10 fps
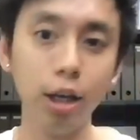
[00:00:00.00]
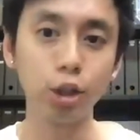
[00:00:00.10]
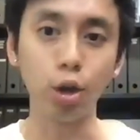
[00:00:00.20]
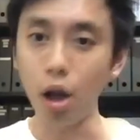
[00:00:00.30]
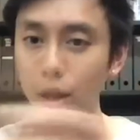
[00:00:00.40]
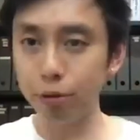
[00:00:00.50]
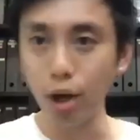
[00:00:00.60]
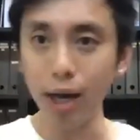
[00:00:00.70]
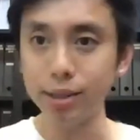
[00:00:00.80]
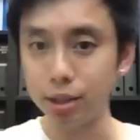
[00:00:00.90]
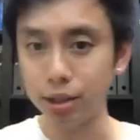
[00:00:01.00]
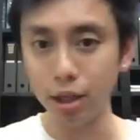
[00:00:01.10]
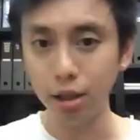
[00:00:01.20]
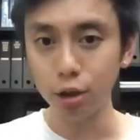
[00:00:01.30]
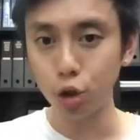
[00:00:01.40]
So all of you guys that's
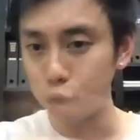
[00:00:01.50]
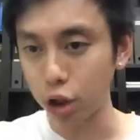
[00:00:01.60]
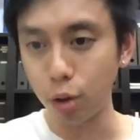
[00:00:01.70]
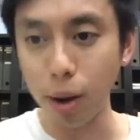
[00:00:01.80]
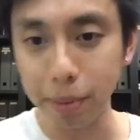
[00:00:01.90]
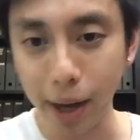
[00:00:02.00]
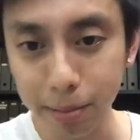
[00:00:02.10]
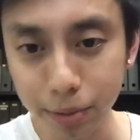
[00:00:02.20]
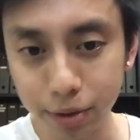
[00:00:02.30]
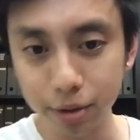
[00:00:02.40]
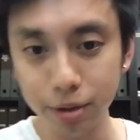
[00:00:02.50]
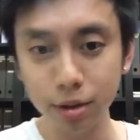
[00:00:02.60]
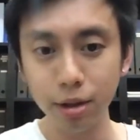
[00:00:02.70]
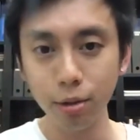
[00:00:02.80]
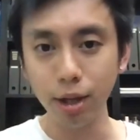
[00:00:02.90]
here, switch on your webcams.
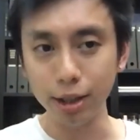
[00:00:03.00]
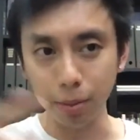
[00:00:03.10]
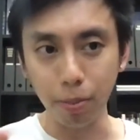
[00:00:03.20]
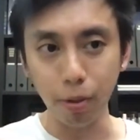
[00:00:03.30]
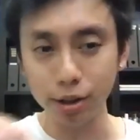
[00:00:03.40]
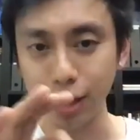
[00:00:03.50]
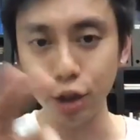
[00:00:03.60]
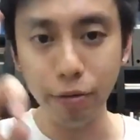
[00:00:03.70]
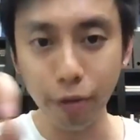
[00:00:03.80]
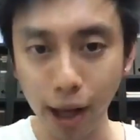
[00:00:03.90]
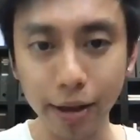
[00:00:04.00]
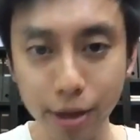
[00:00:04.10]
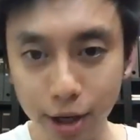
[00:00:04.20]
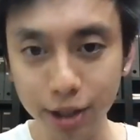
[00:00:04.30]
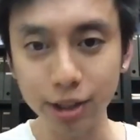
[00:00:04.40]
Let's support Sandra for like
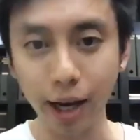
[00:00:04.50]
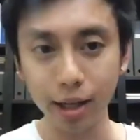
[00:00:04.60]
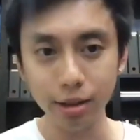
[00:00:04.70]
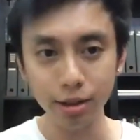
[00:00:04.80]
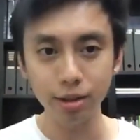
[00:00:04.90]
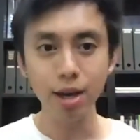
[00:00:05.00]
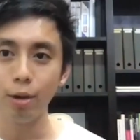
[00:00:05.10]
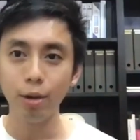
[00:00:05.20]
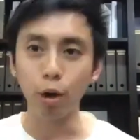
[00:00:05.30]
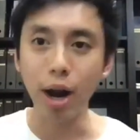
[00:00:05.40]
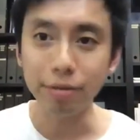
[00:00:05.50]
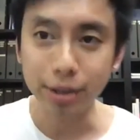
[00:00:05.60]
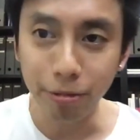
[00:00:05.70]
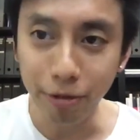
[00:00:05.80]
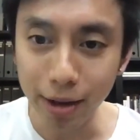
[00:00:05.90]
30 seconds. We're going to have
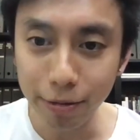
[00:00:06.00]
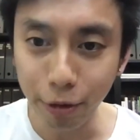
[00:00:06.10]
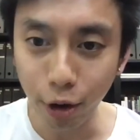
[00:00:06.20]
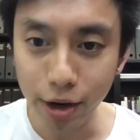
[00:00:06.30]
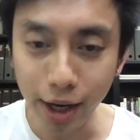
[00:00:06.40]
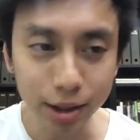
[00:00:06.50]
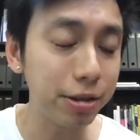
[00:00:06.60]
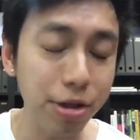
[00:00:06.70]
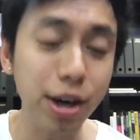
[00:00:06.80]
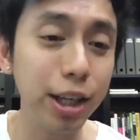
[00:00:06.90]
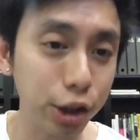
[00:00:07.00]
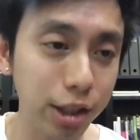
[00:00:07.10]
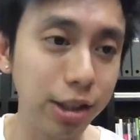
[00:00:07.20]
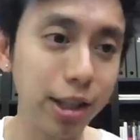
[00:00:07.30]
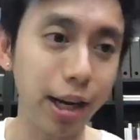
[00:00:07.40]
some fun for our next 30 to
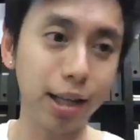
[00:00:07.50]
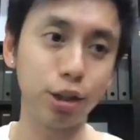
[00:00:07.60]
60 seconds.